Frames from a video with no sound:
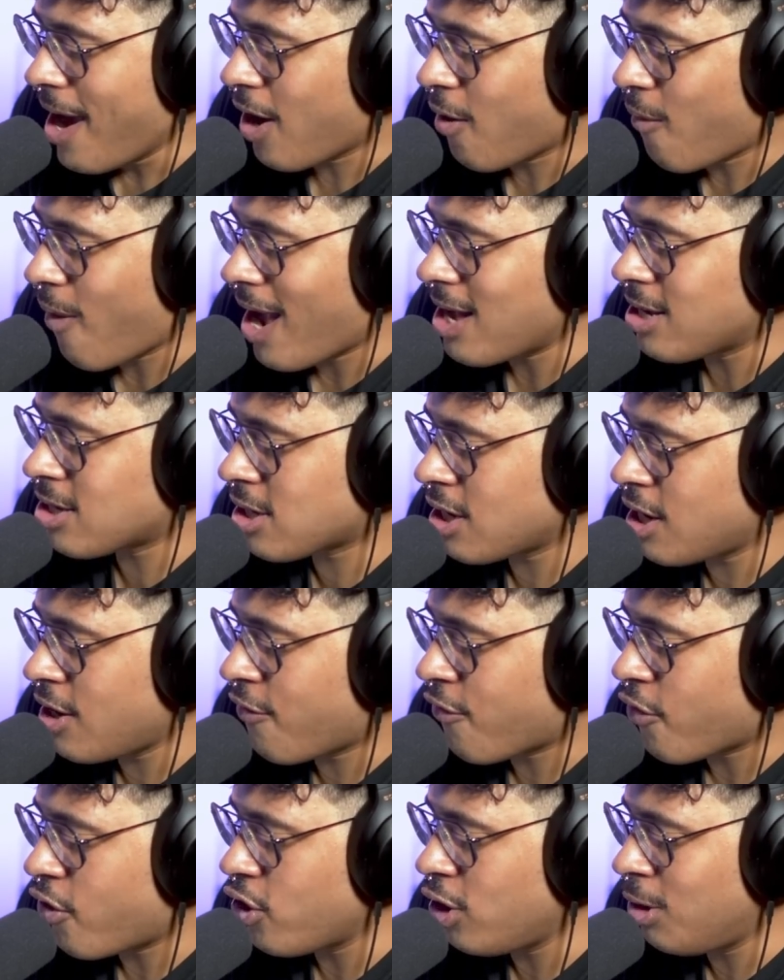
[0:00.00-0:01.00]
my
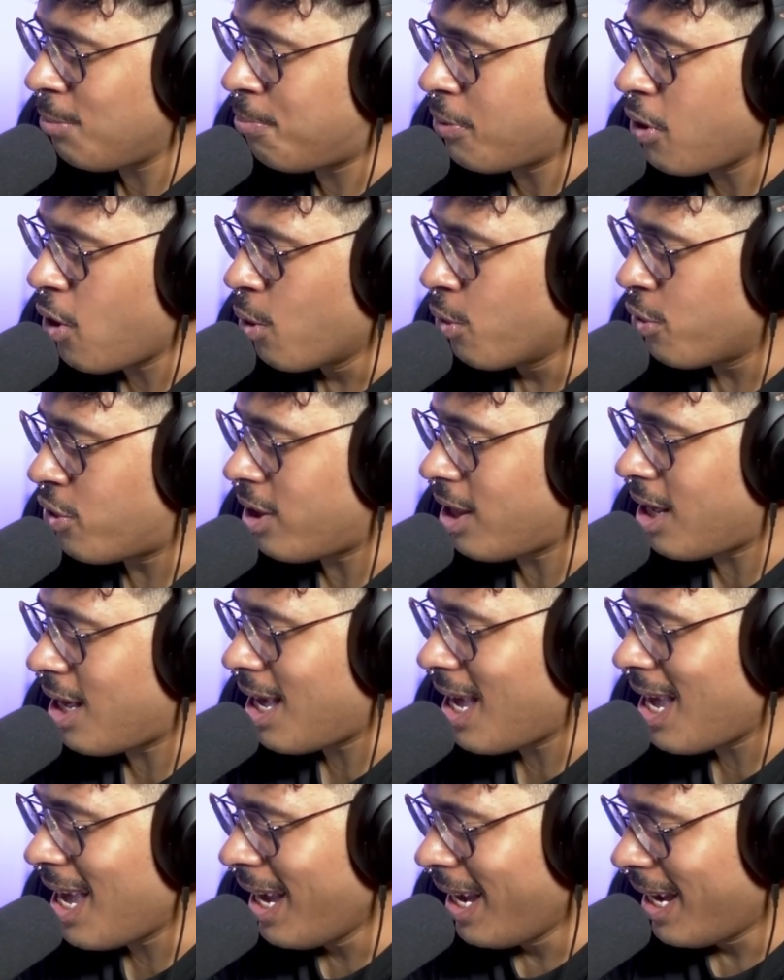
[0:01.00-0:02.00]
question for you both
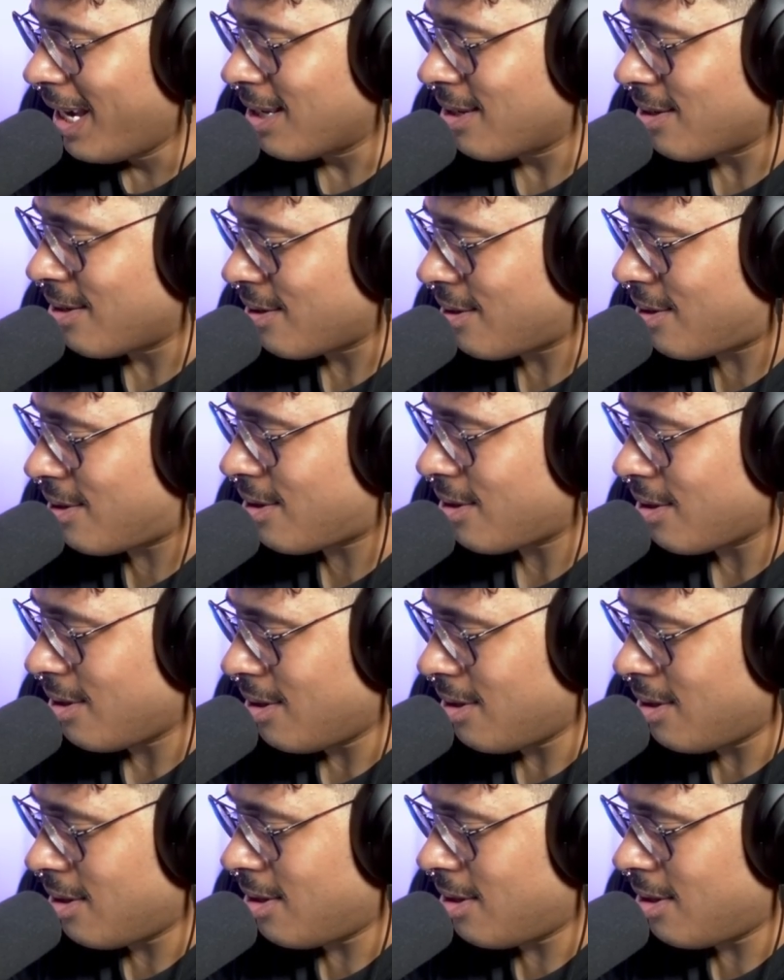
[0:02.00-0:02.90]
is